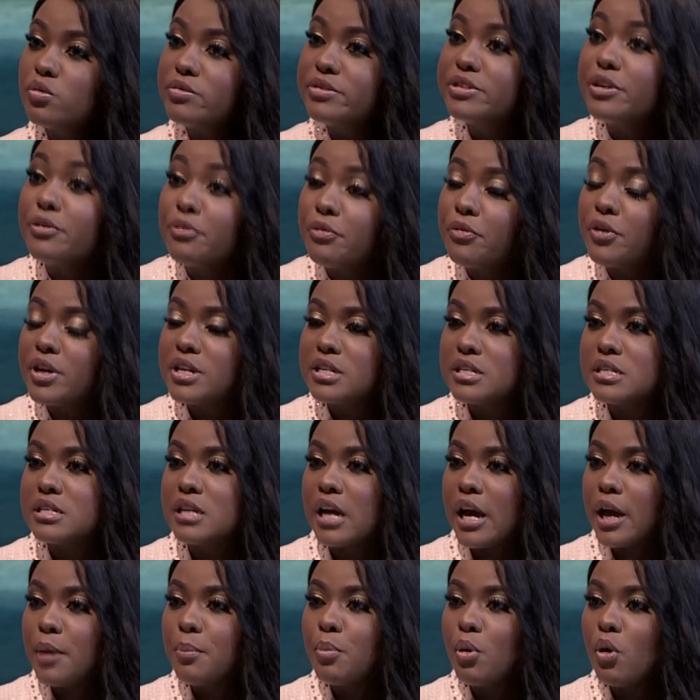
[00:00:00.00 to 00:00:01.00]
different
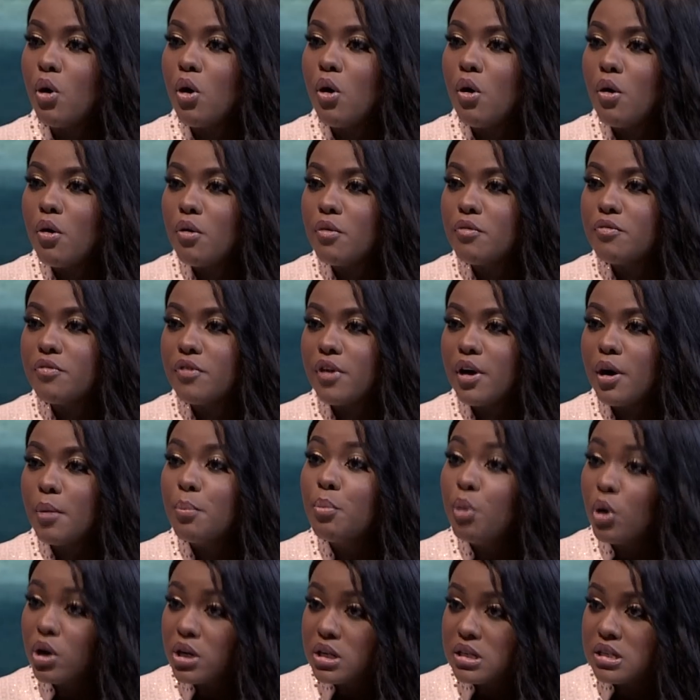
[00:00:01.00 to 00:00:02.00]
type of
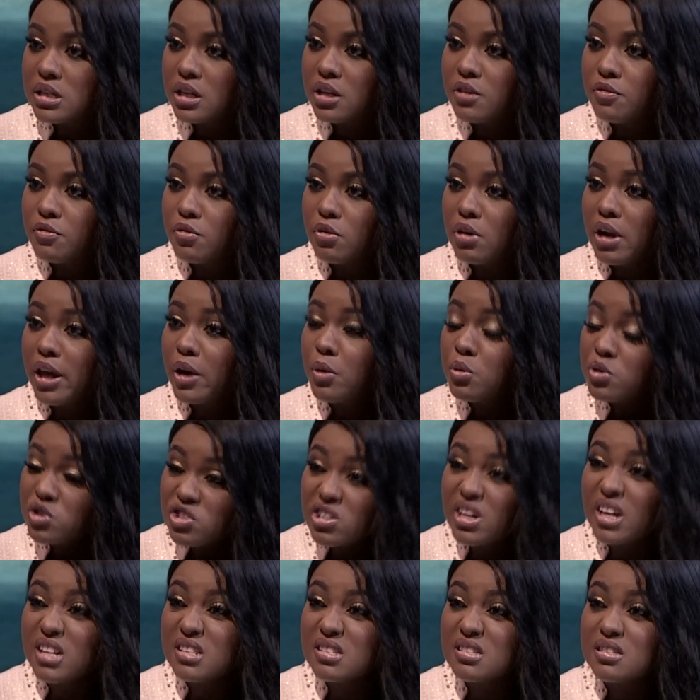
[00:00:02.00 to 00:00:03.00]
politic, if you like,
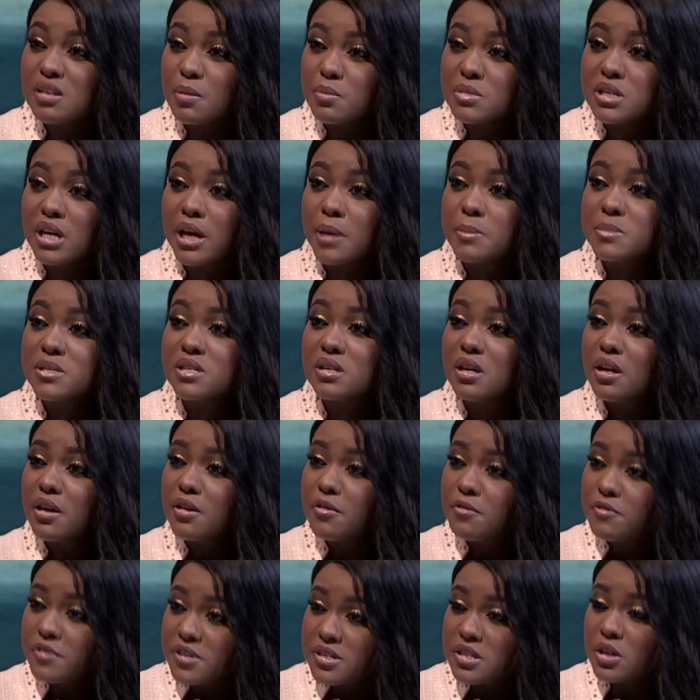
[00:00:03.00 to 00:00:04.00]
which gets sometimes
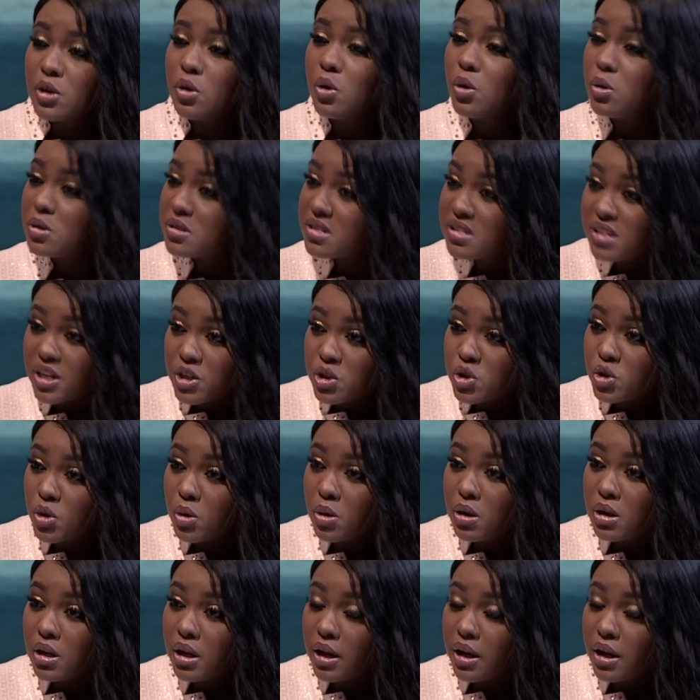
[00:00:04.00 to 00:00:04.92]
physical, sexual